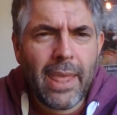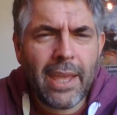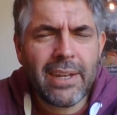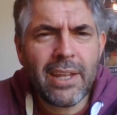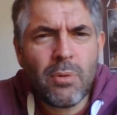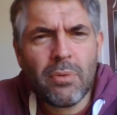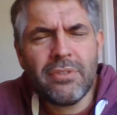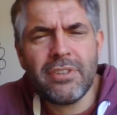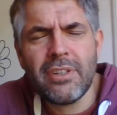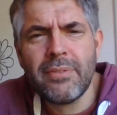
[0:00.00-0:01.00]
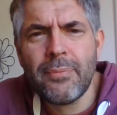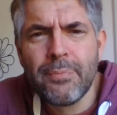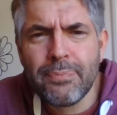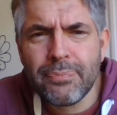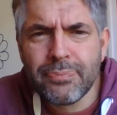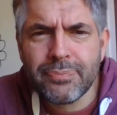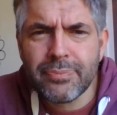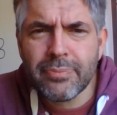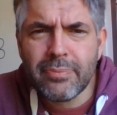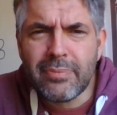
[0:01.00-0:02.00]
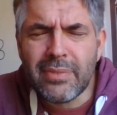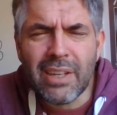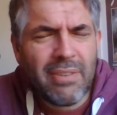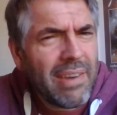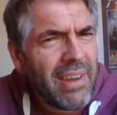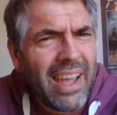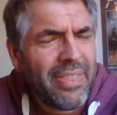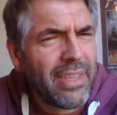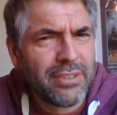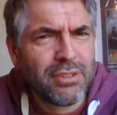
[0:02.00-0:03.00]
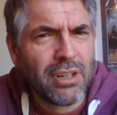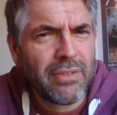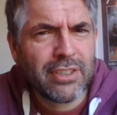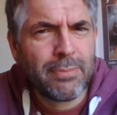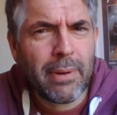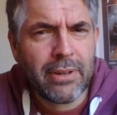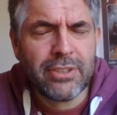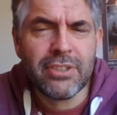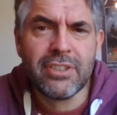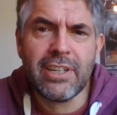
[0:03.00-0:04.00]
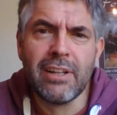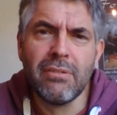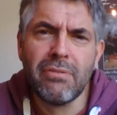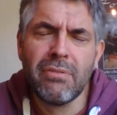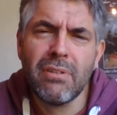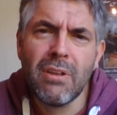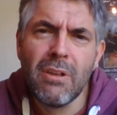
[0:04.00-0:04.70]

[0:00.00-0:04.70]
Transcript: And I wonder, have you ever had that sort of experience yourself?